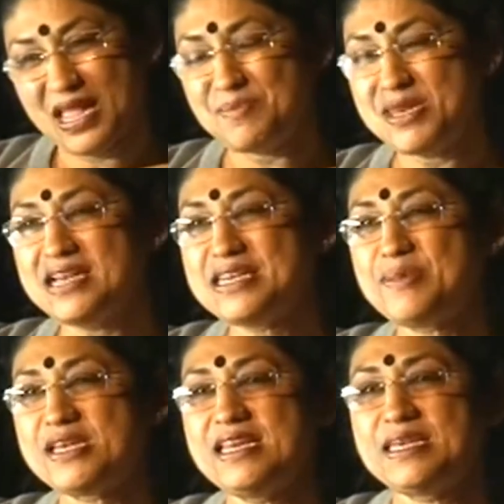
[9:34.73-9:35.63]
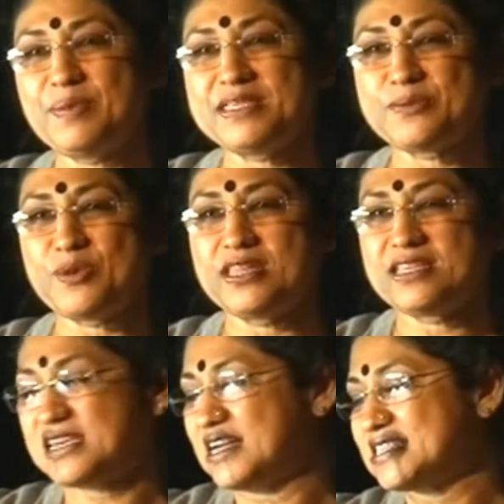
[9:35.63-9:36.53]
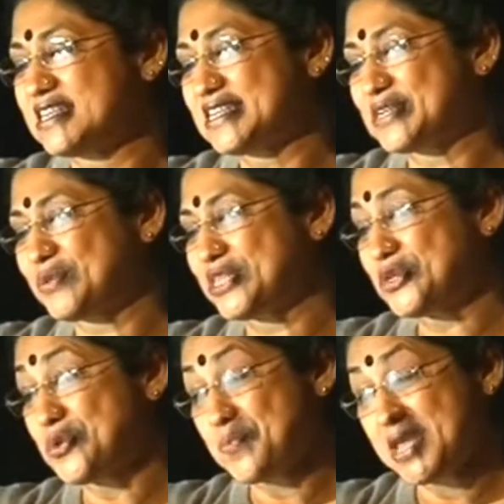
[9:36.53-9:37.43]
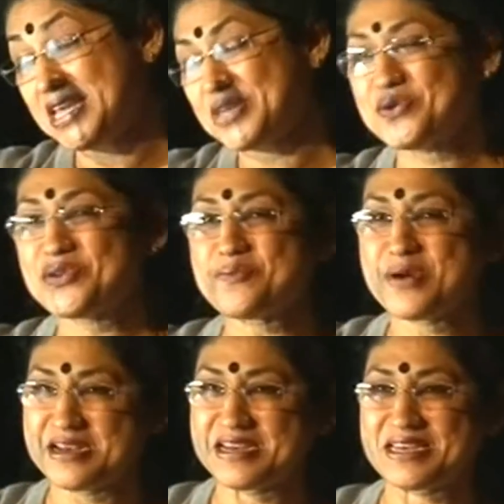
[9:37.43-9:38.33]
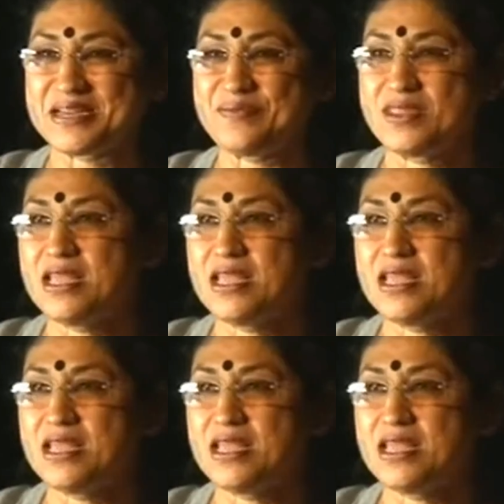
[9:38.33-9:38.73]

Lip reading: I mean, ultimately it depends upon the translator whether you make it or you mar it.